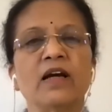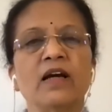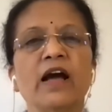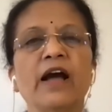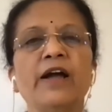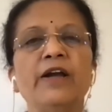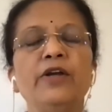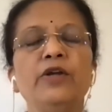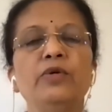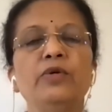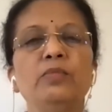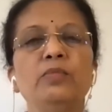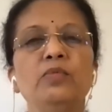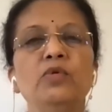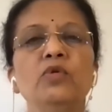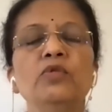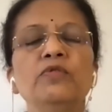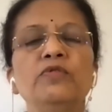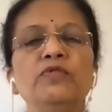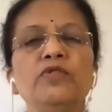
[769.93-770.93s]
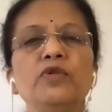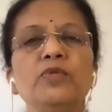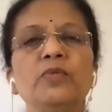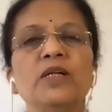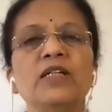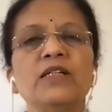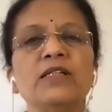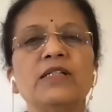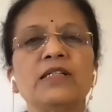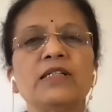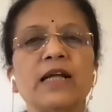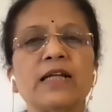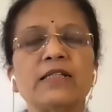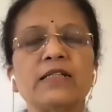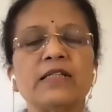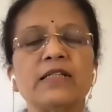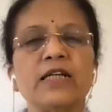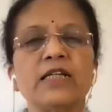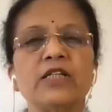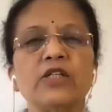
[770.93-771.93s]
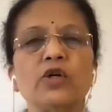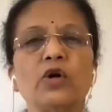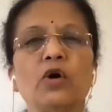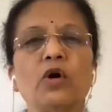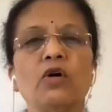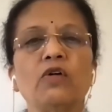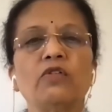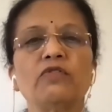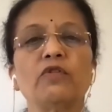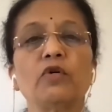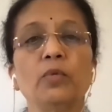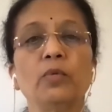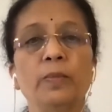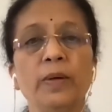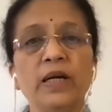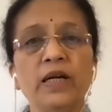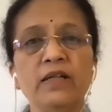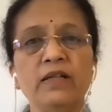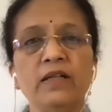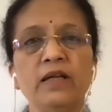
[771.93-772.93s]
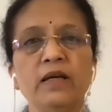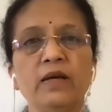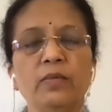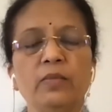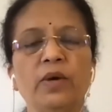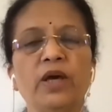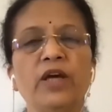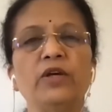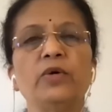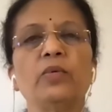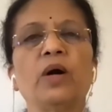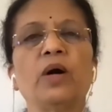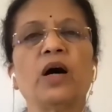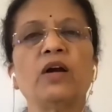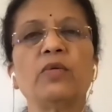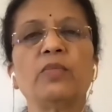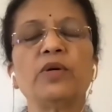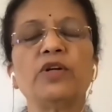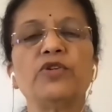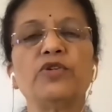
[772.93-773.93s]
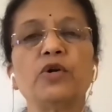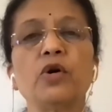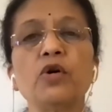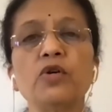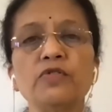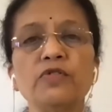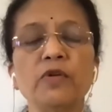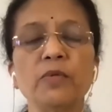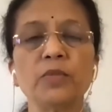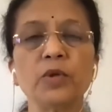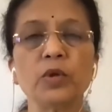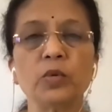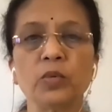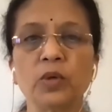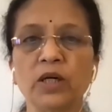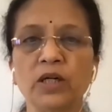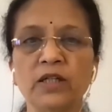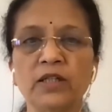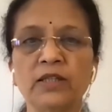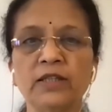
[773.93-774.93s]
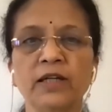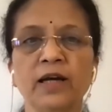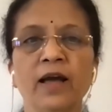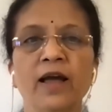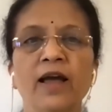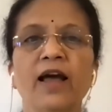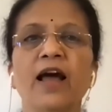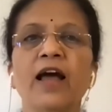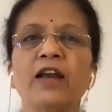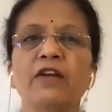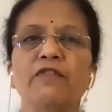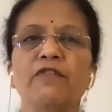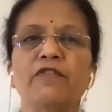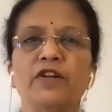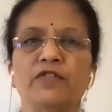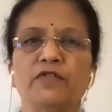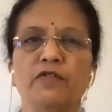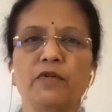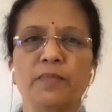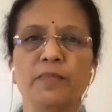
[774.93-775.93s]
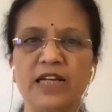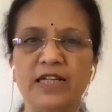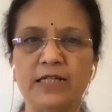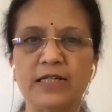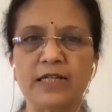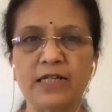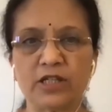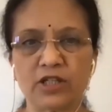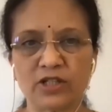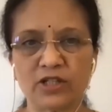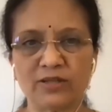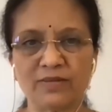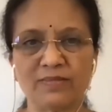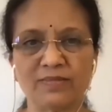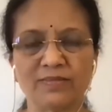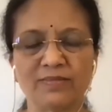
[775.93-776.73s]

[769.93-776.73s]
and you move towards that state of uparati, where you are withdrawn from the world and fit for meditation.